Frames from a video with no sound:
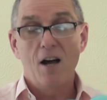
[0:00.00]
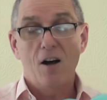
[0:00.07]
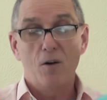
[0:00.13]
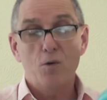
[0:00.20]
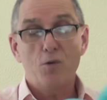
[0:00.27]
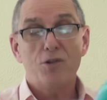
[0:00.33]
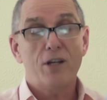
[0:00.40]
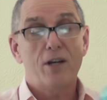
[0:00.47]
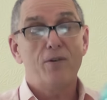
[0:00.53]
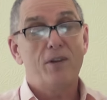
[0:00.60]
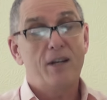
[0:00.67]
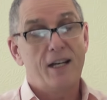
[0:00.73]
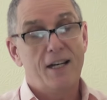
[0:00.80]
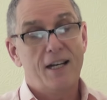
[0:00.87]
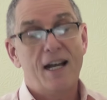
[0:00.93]
I also
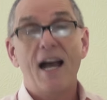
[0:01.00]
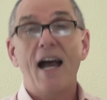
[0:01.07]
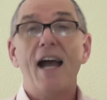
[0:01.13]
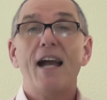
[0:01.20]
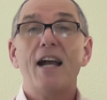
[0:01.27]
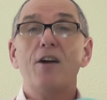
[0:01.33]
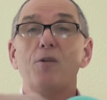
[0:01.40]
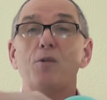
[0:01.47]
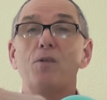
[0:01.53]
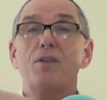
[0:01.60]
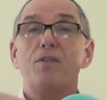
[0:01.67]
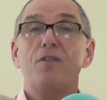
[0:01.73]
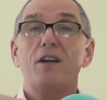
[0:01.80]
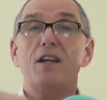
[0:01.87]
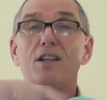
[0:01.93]
then angle the
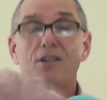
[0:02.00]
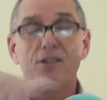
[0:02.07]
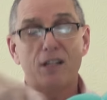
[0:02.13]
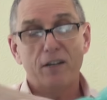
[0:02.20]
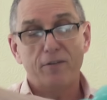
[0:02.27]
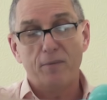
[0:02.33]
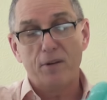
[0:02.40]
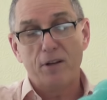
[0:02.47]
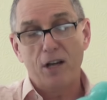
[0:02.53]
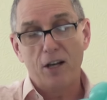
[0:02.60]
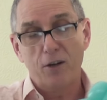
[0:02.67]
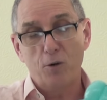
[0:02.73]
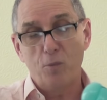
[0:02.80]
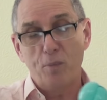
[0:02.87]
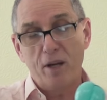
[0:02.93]
fins, give them a, a
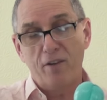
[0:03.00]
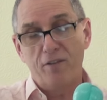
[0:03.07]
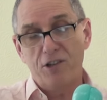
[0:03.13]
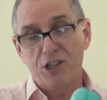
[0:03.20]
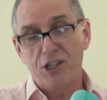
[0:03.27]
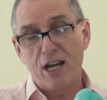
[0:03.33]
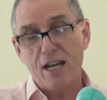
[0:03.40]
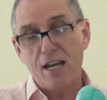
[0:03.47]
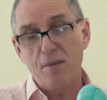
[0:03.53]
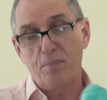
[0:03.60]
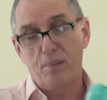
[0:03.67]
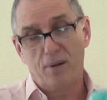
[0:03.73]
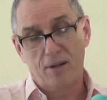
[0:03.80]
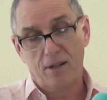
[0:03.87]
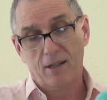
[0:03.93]
little bit of shape
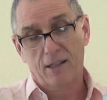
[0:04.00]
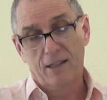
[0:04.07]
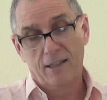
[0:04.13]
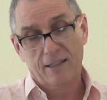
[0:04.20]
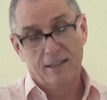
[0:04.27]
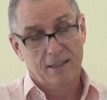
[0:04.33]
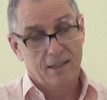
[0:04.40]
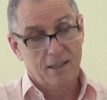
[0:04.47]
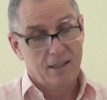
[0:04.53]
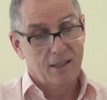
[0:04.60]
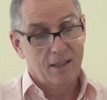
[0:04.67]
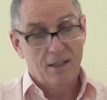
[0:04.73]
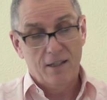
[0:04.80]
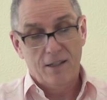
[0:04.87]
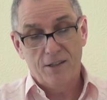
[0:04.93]

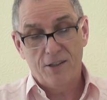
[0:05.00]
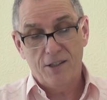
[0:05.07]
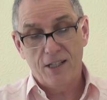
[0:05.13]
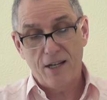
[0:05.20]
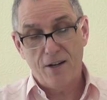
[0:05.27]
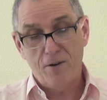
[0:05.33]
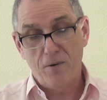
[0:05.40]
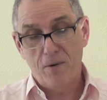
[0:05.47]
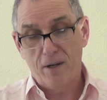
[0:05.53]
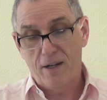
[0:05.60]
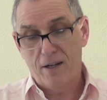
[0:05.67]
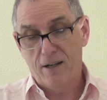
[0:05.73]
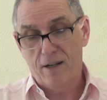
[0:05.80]
to go uh,